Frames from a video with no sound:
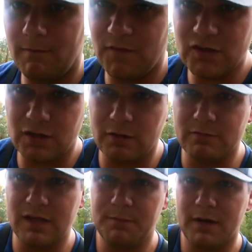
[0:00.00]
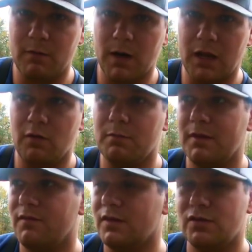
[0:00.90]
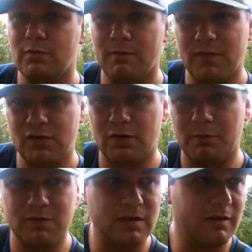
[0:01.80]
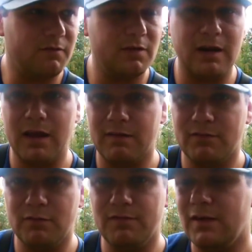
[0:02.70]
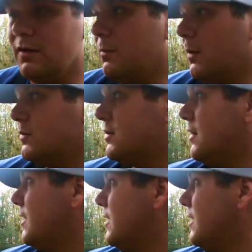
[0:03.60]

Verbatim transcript: I'm fishing a little deeper than what I normally fish too. I'm fishing almost like a foot and a half, two feet almost.